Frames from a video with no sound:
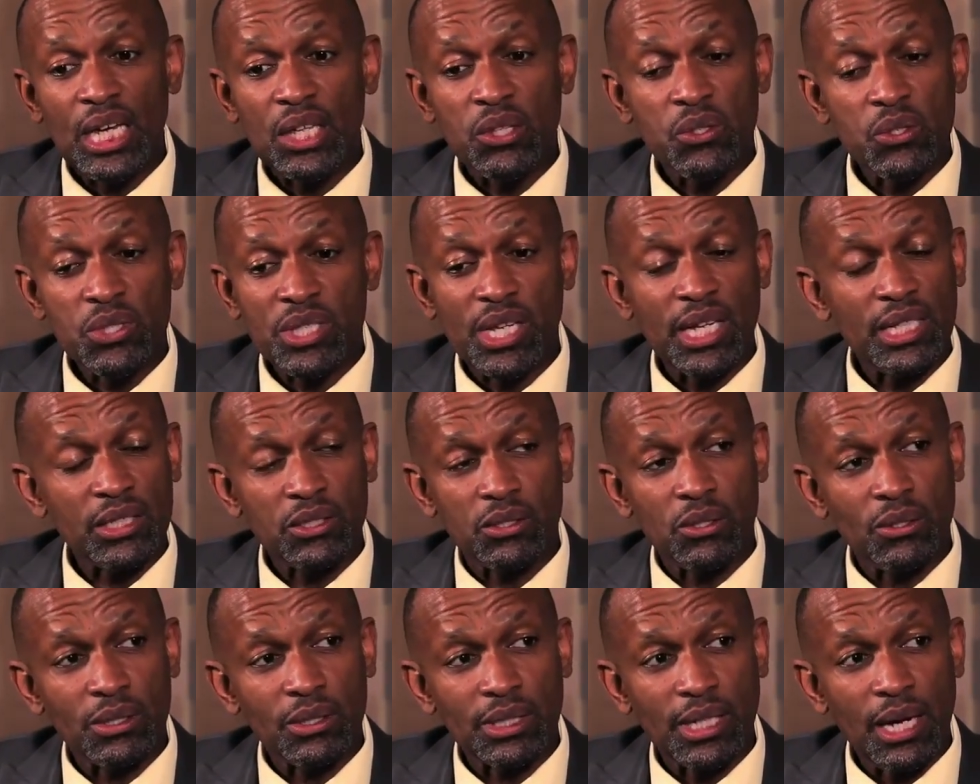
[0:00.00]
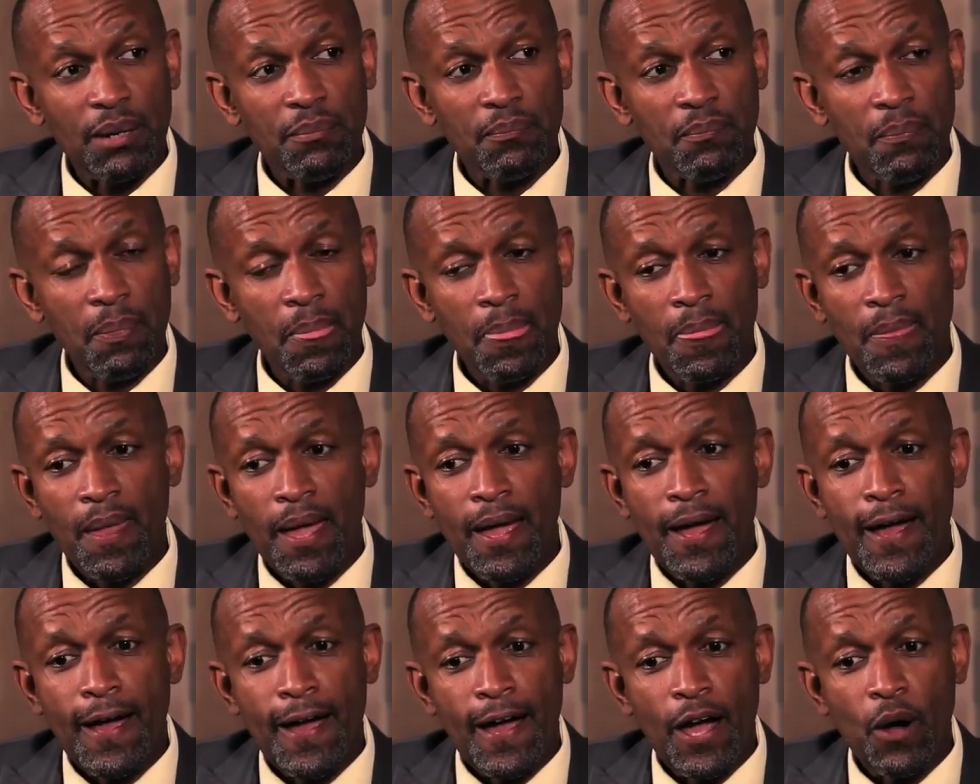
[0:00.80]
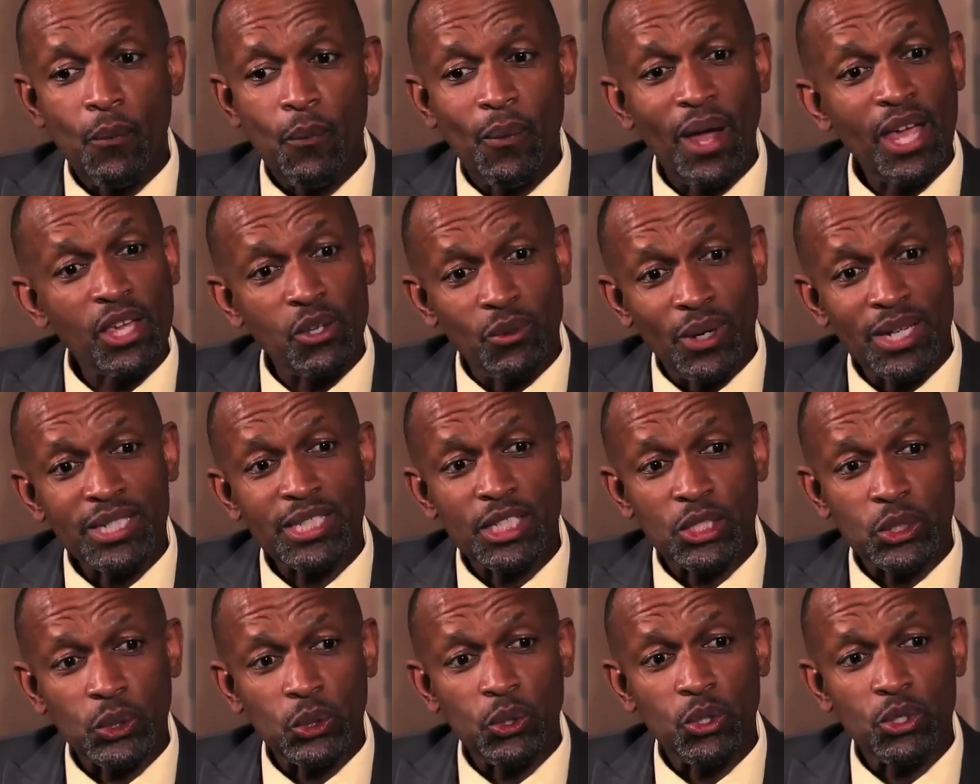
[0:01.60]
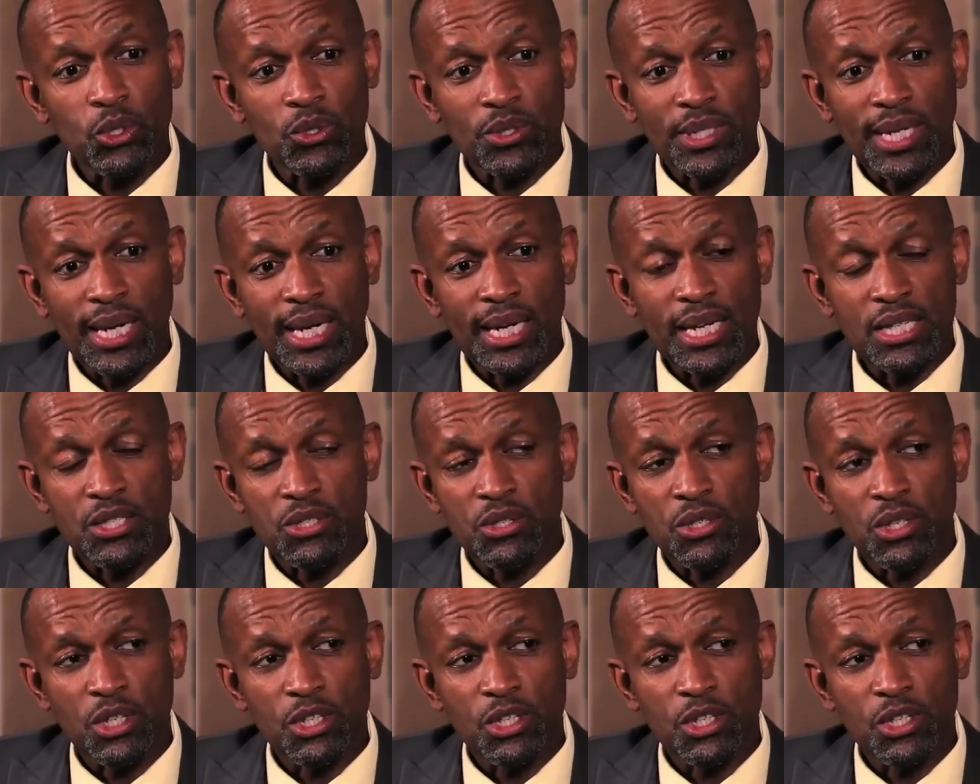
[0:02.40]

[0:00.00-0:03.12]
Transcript: Those girls don't come. Where you wanted to go, you realize you